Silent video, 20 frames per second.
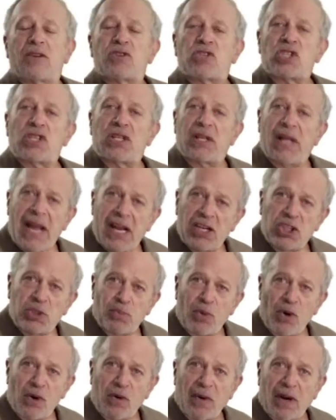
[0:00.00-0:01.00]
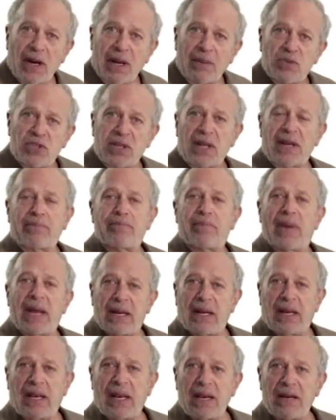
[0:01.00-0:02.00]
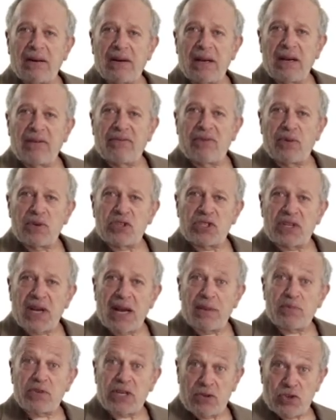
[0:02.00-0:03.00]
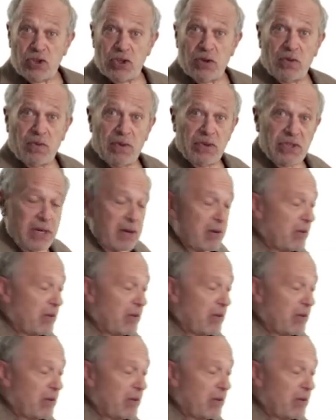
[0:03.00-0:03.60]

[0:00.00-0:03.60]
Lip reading: and slash programs like Medicaid, food stamps, and children's